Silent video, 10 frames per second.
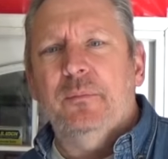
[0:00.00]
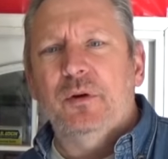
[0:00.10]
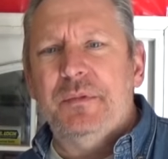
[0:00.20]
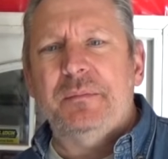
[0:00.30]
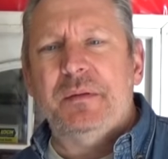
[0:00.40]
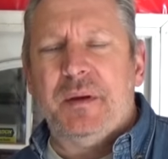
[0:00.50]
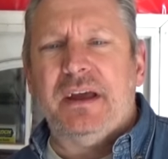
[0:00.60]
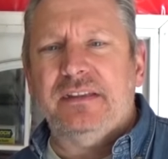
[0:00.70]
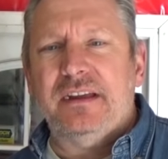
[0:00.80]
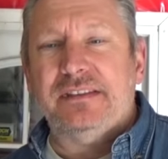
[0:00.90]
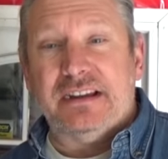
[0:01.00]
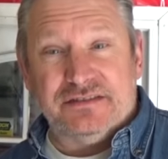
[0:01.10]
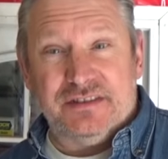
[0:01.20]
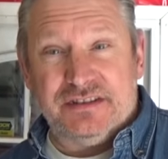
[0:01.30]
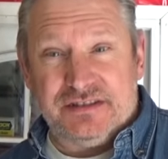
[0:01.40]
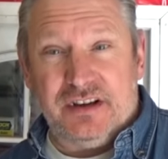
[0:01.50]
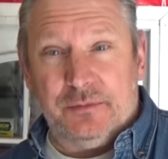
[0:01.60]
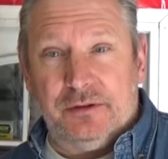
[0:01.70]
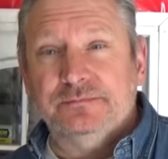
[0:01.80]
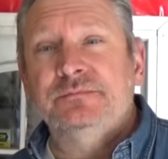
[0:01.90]
We may be painting that this
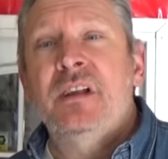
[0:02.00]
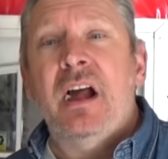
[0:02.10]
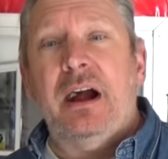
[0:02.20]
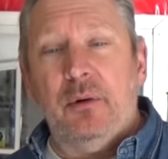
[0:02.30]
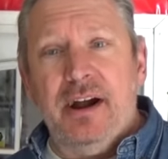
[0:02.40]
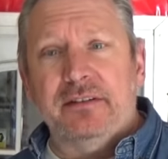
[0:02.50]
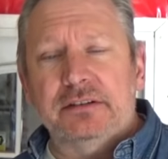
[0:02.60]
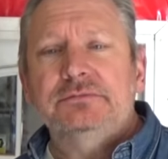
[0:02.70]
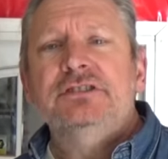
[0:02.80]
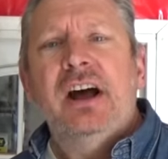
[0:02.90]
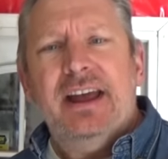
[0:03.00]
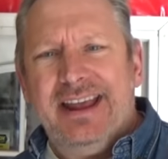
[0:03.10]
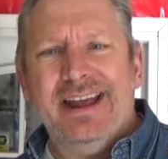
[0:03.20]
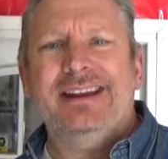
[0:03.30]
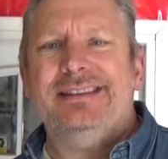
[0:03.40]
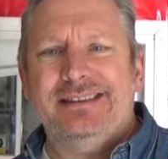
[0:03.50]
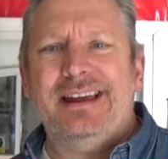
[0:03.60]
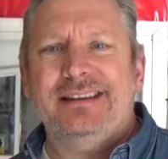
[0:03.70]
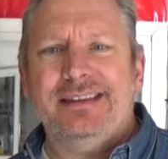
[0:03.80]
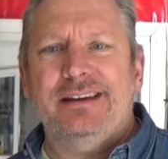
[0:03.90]
summer. However, he can't get the
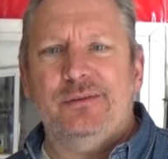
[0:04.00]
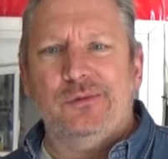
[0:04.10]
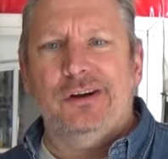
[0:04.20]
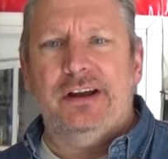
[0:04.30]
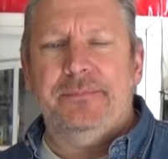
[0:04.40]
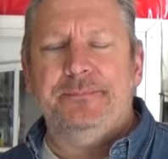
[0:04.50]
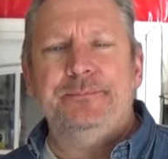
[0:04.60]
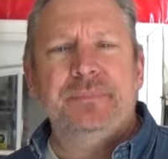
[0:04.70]
dang thing to run.